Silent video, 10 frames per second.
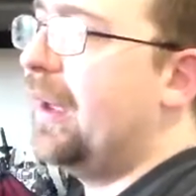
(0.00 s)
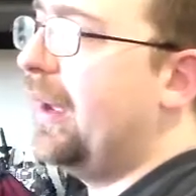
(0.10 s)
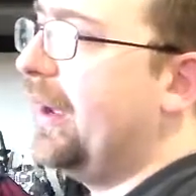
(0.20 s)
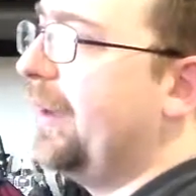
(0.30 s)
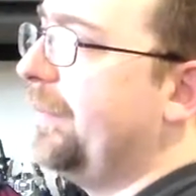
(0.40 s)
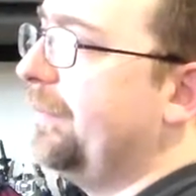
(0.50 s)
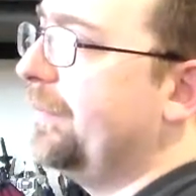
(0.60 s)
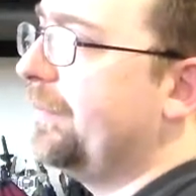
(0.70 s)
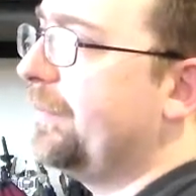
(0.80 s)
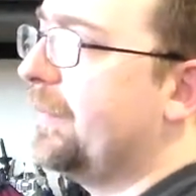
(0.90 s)

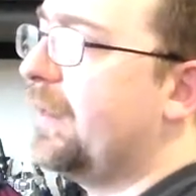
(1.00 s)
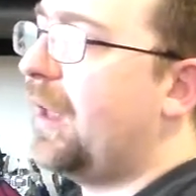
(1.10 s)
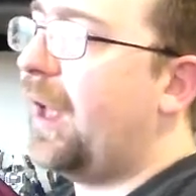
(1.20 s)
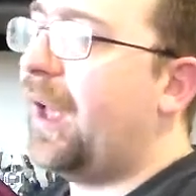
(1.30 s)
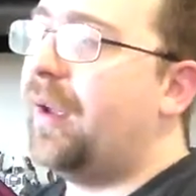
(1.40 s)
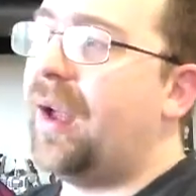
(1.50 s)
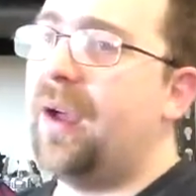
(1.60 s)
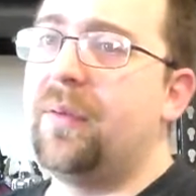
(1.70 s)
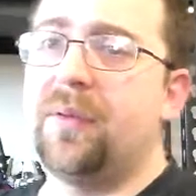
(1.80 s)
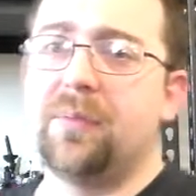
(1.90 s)
Um, I
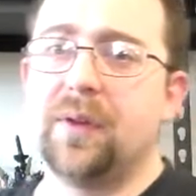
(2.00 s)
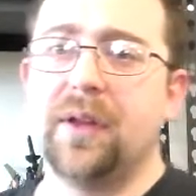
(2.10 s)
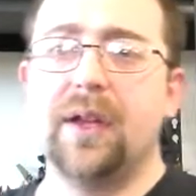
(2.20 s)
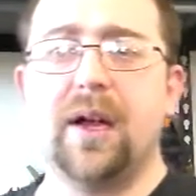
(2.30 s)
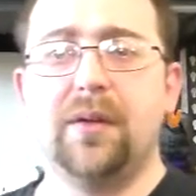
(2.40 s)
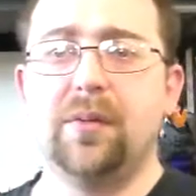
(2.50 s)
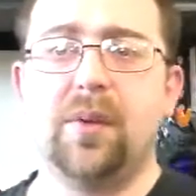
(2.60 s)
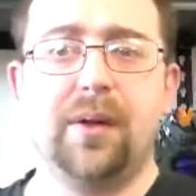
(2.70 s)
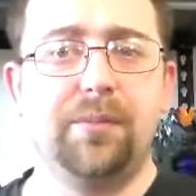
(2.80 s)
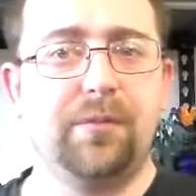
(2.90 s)
I was really
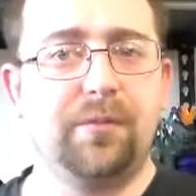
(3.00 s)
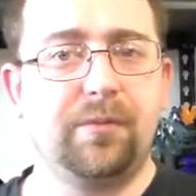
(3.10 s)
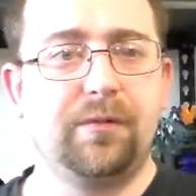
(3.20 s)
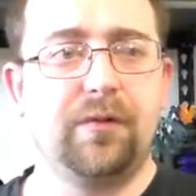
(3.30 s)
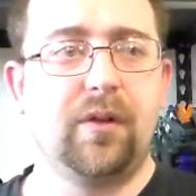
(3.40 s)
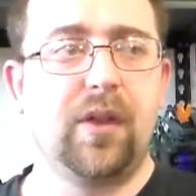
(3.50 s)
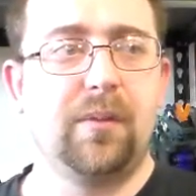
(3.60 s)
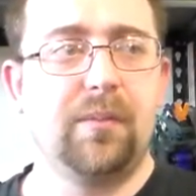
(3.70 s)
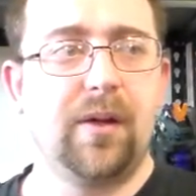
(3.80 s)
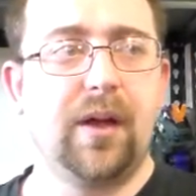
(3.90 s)
underwhelmed for
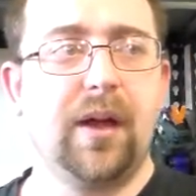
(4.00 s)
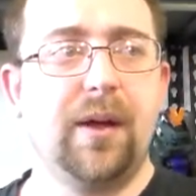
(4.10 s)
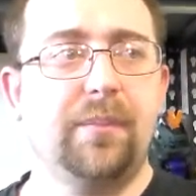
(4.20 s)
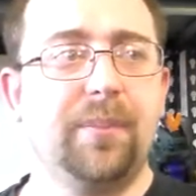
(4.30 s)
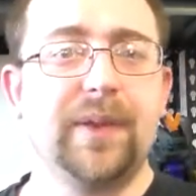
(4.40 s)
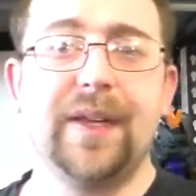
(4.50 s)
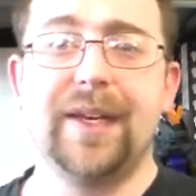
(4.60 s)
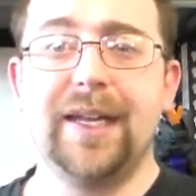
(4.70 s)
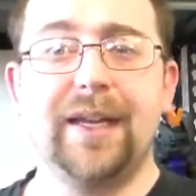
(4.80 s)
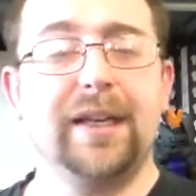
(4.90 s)
them. Um, but
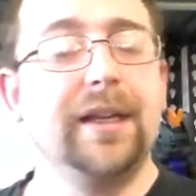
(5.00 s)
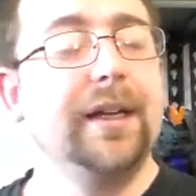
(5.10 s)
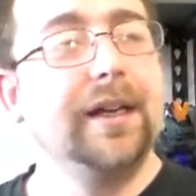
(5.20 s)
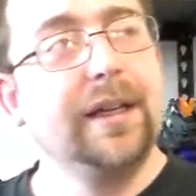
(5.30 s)
then again,